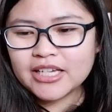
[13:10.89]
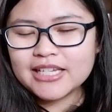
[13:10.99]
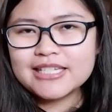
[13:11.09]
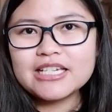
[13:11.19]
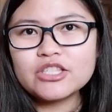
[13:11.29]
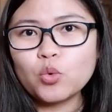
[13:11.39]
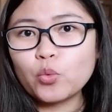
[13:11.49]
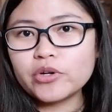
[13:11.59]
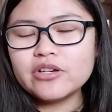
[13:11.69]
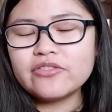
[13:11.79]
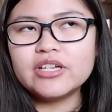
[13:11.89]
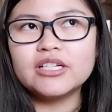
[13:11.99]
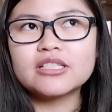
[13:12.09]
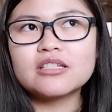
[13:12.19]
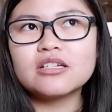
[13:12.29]
is it worth
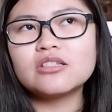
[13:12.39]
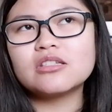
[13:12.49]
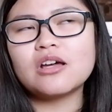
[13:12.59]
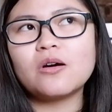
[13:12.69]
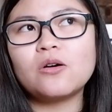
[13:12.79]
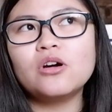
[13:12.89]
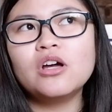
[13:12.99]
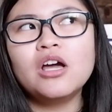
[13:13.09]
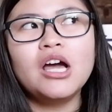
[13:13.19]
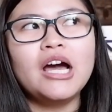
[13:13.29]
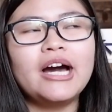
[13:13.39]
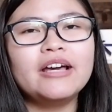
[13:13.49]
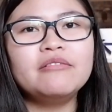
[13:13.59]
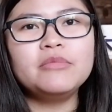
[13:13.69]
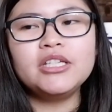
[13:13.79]
it? So
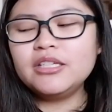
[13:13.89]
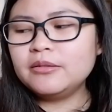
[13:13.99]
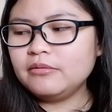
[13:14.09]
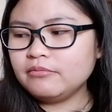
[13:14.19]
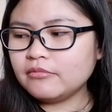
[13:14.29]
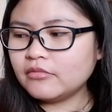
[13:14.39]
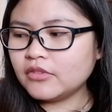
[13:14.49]
I mean,